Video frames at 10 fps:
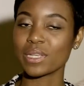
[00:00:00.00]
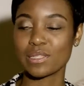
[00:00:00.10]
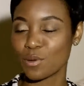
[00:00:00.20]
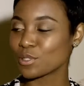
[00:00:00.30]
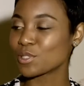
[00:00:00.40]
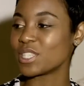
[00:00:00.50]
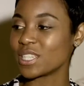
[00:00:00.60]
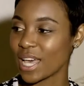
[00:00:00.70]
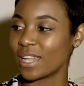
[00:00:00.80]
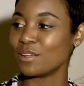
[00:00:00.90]
Plus, he also
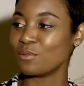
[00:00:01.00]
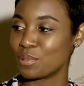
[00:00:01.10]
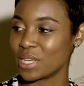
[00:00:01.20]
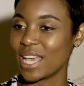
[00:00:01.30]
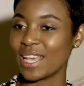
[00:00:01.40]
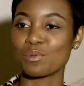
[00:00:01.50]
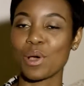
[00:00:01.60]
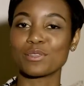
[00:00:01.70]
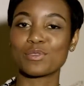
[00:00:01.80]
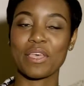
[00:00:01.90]
did a little B as
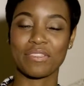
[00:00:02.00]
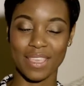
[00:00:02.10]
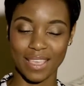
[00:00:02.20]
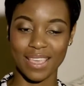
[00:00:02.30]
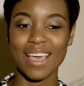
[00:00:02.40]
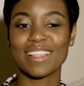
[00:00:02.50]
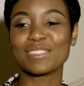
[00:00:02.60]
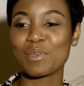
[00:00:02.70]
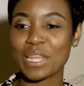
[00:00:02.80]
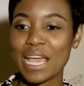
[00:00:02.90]
well, so I think
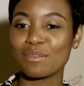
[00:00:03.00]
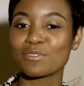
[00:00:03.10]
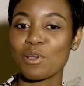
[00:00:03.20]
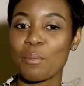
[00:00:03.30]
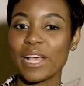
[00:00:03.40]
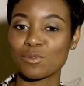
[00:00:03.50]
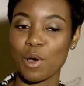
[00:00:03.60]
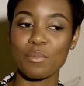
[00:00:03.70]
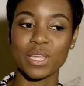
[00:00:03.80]
that's where it comes from as well.